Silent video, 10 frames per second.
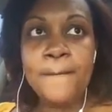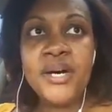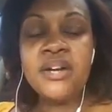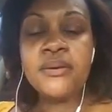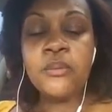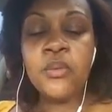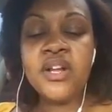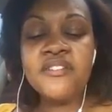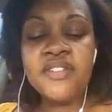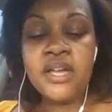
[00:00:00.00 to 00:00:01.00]
But
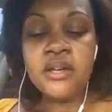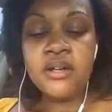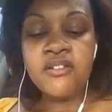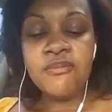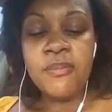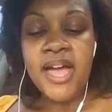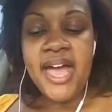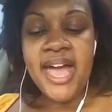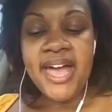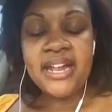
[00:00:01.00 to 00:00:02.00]
what if they could have
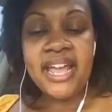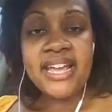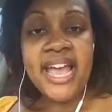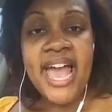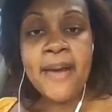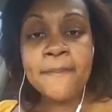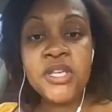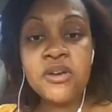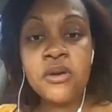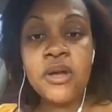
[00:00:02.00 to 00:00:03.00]
had a
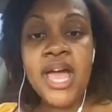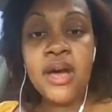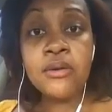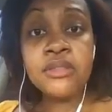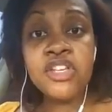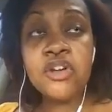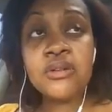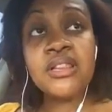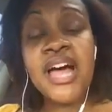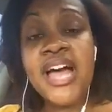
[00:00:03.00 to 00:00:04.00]
happier,
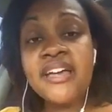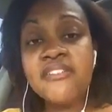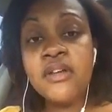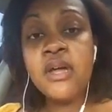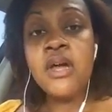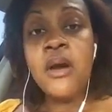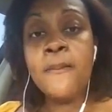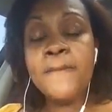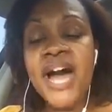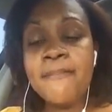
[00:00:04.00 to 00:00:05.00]
healthier life
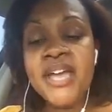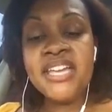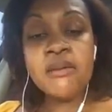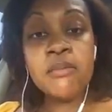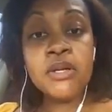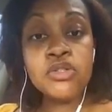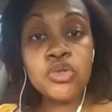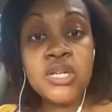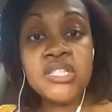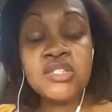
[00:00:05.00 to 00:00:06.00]
by making better
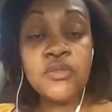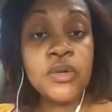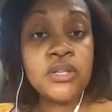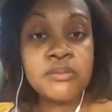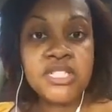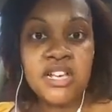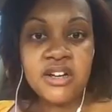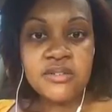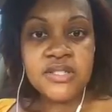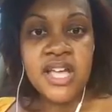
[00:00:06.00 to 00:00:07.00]
choices for
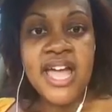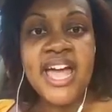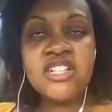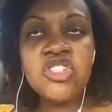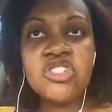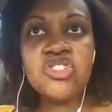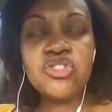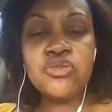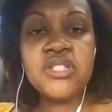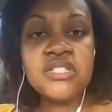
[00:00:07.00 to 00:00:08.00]
themselves and just
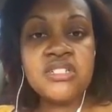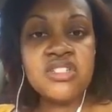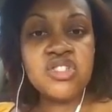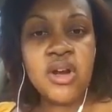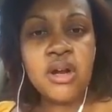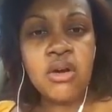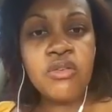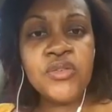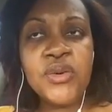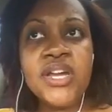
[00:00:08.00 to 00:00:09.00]
choosing to start
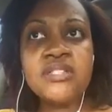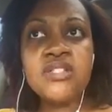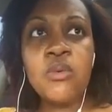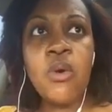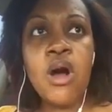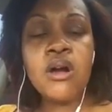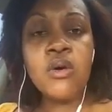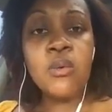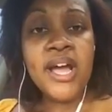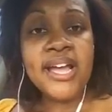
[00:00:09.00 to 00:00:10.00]
over and to walk
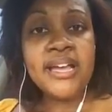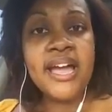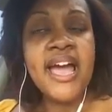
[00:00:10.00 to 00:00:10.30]
away?